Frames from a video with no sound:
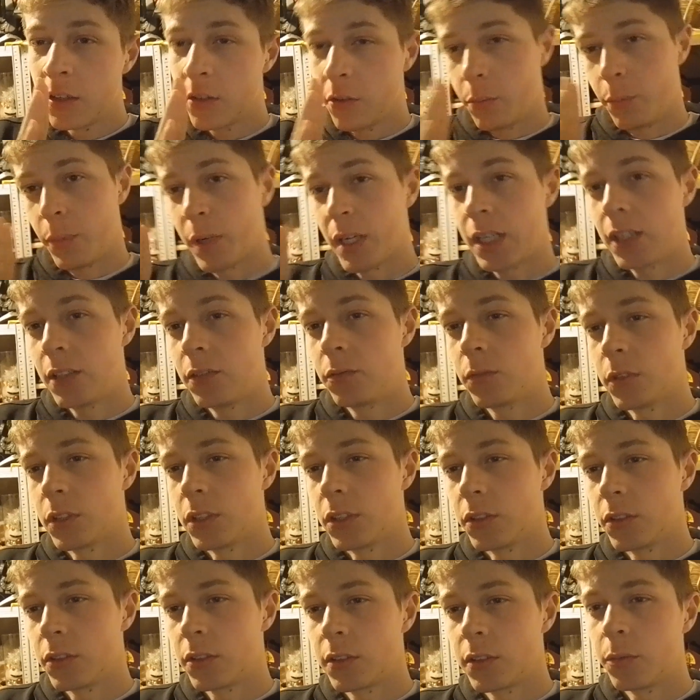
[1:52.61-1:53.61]
Your mind
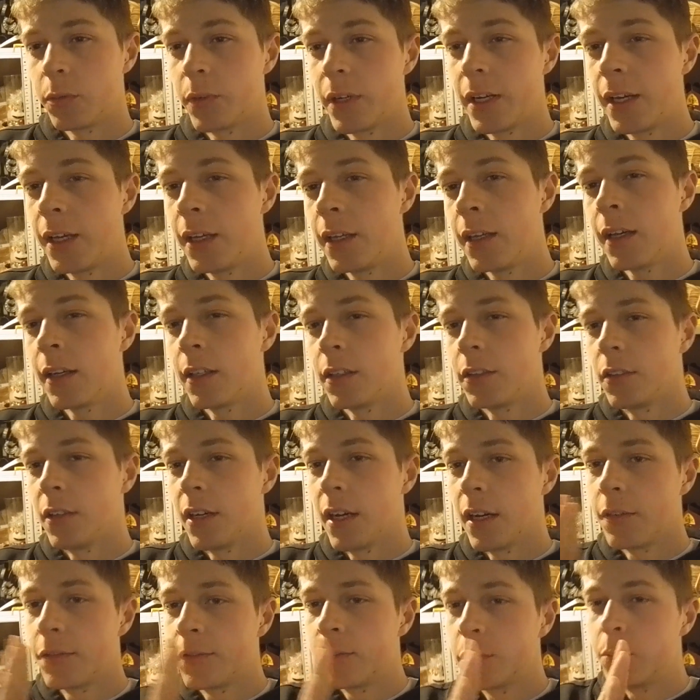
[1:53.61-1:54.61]
wanders away and
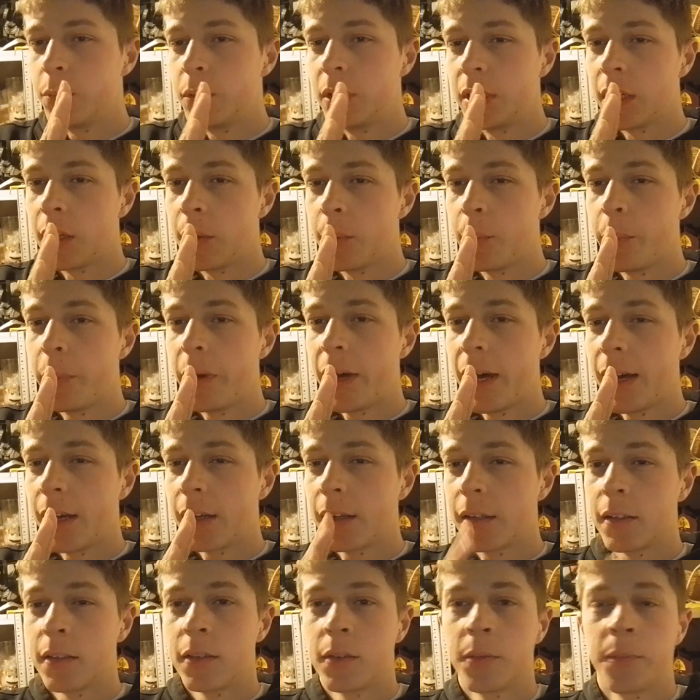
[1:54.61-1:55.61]
you have to bring it
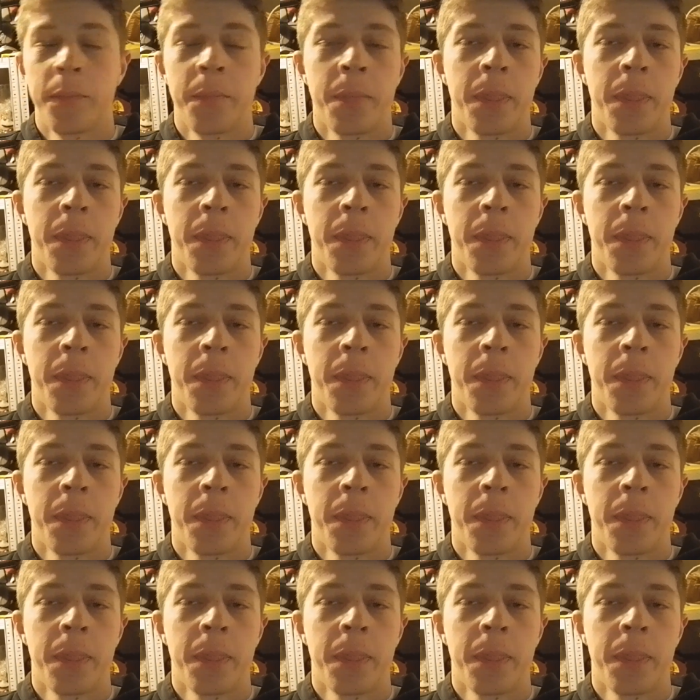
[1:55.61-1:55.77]
back.